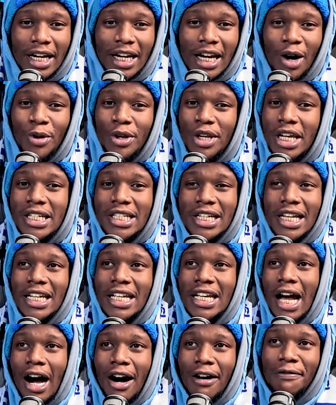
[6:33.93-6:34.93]
And now
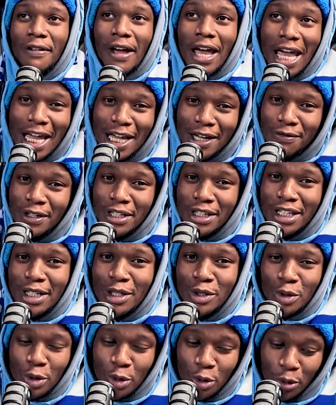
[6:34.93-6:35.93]
Italy have
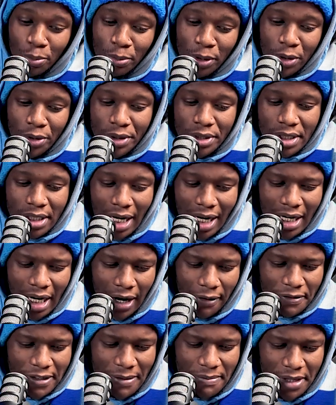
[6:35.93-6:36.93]
everything to do, because at
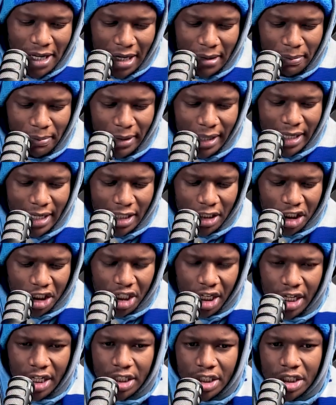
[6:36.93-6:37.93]
halftime they had made a
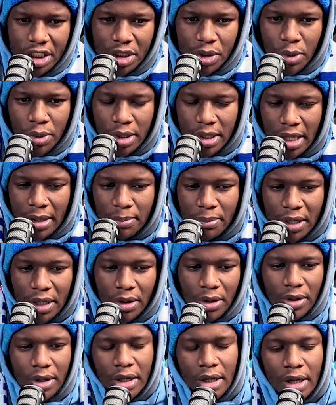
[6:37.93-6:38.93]
change. Who did they
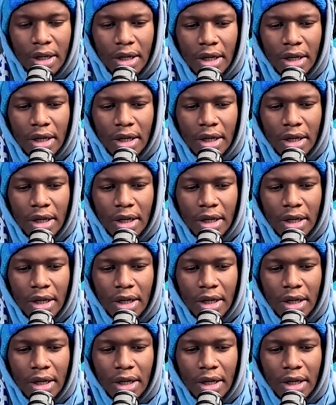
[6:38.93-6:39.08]
bring on?